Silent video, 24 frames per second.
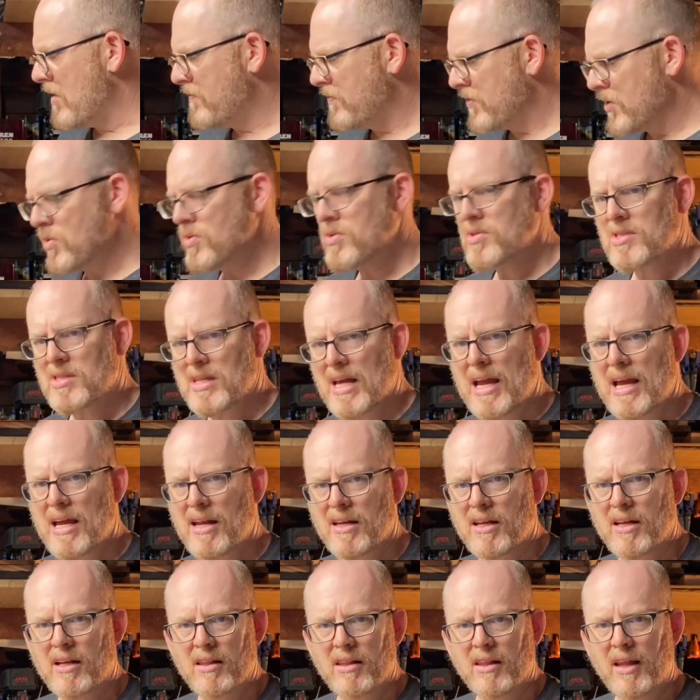sand
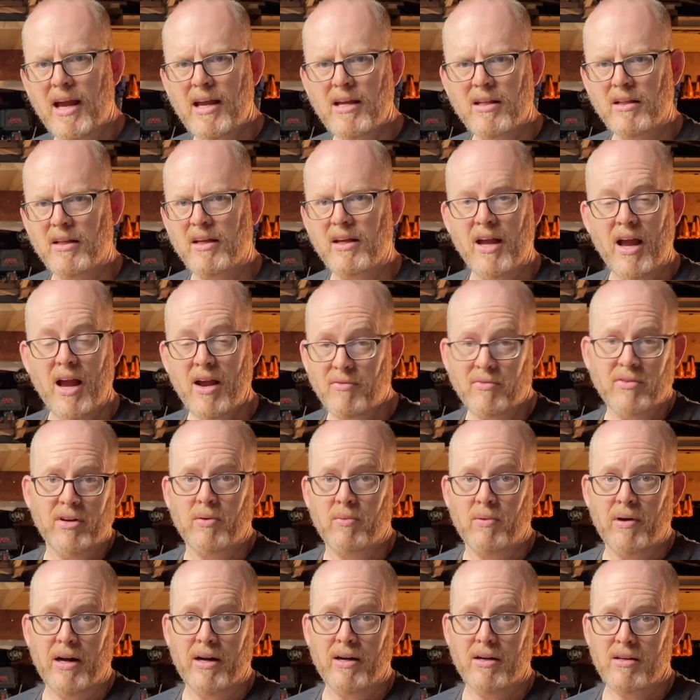it lightly
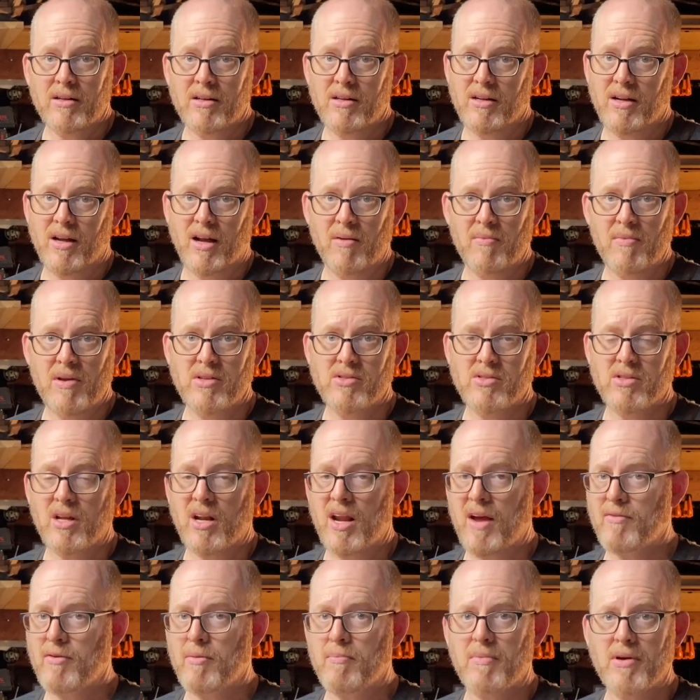everywhere, it's going to
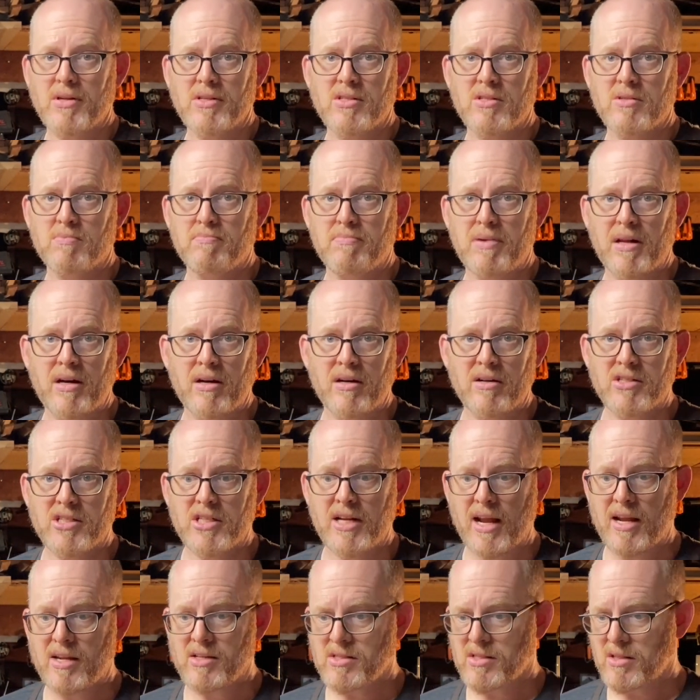have a much better
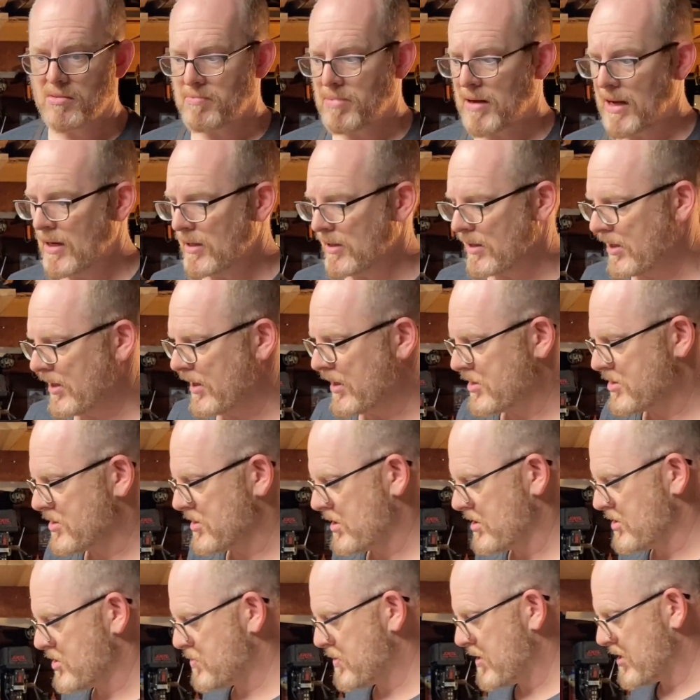chance at paint adhesion,
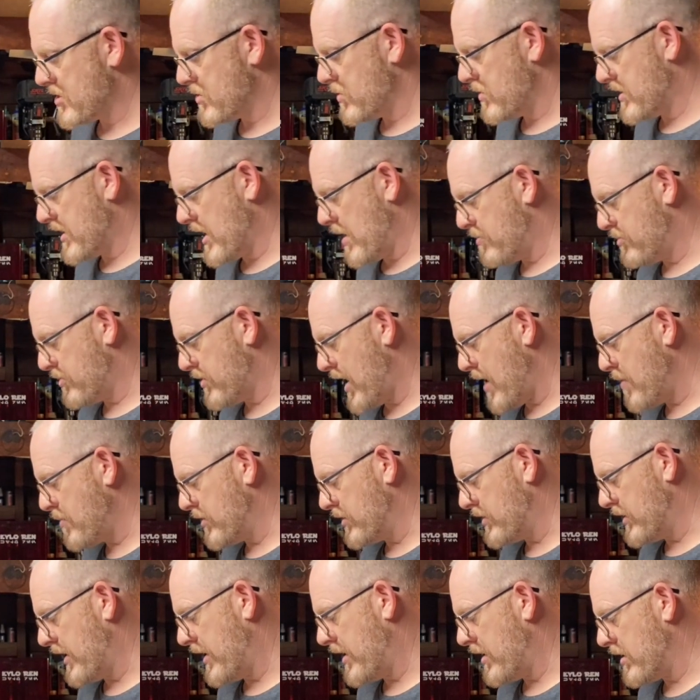especially with that primer
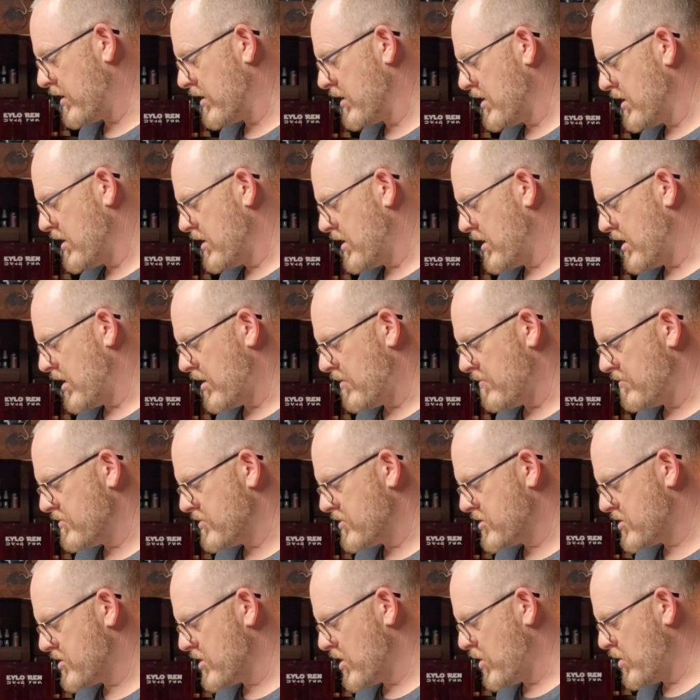layer.
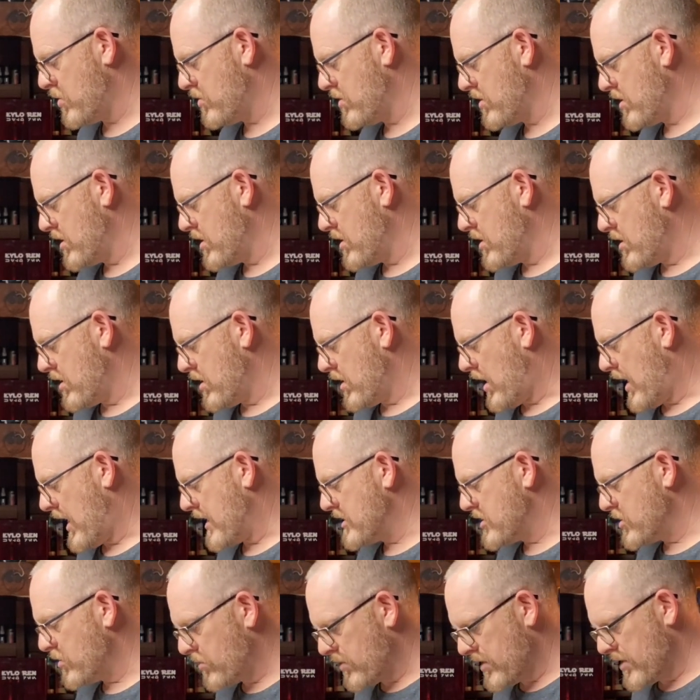So I
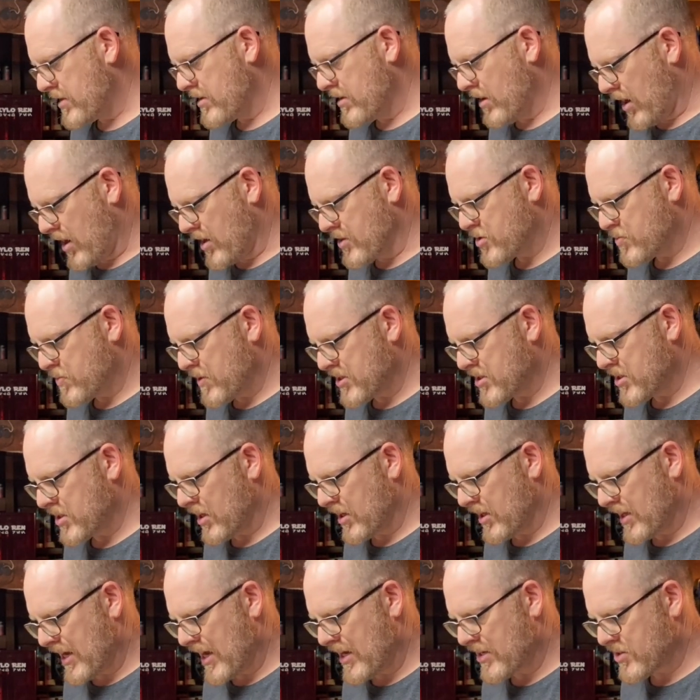do it especially
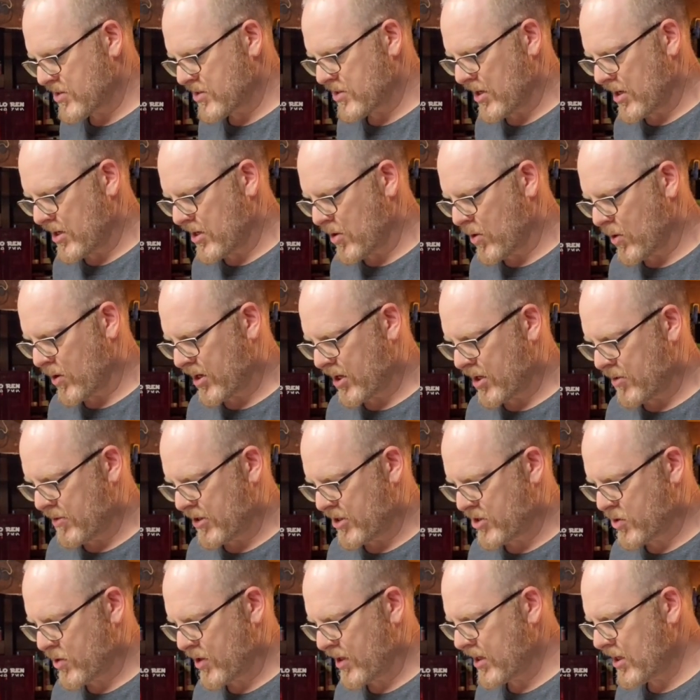on cases I know are going to be
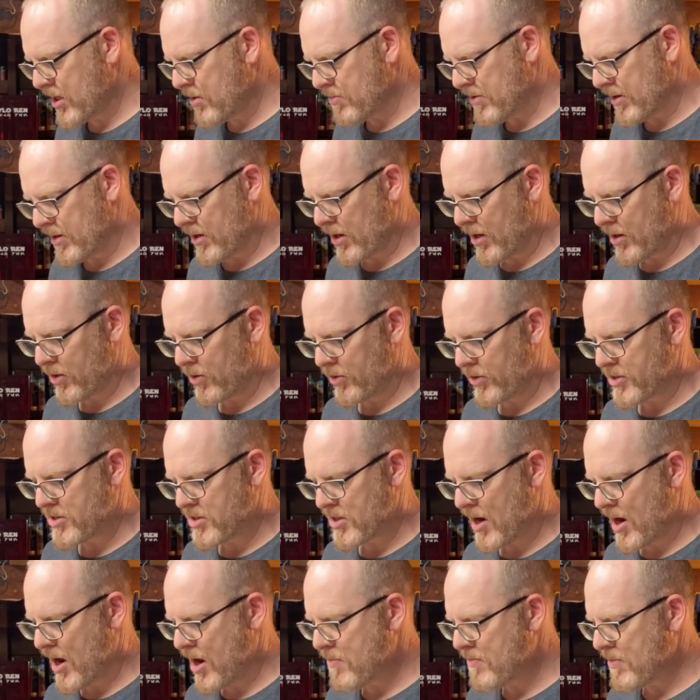tricky, but not all the
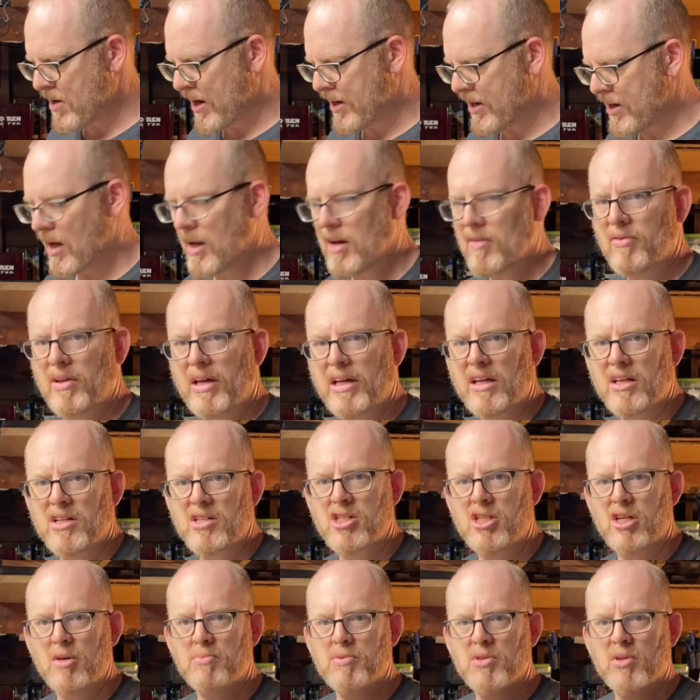time. I kind of like a
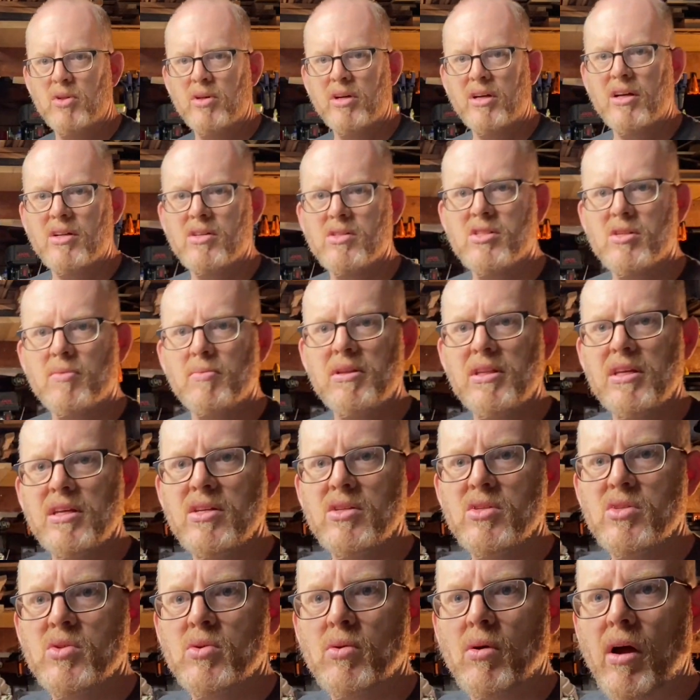chipped look on some of
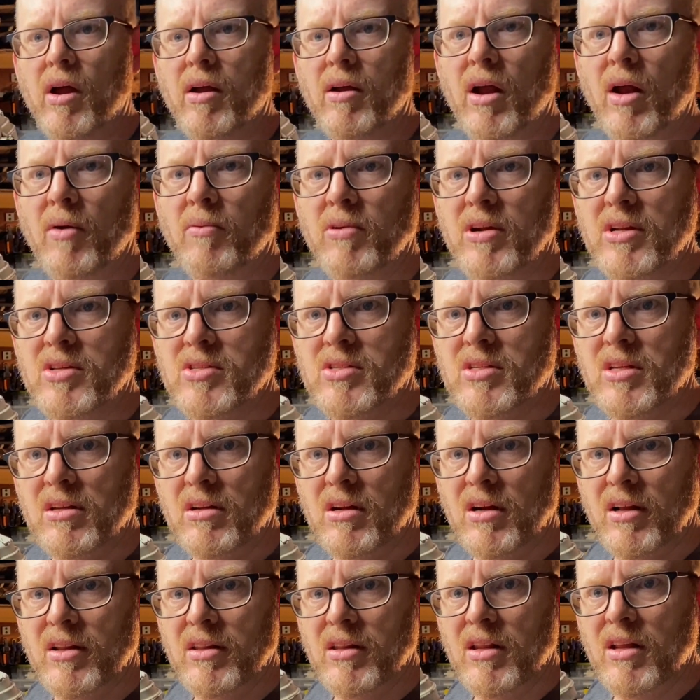these, so I risked it
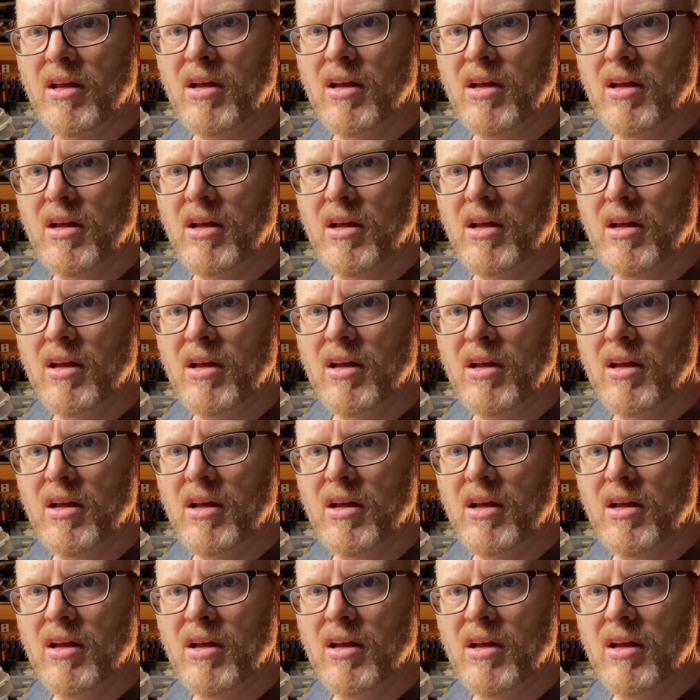on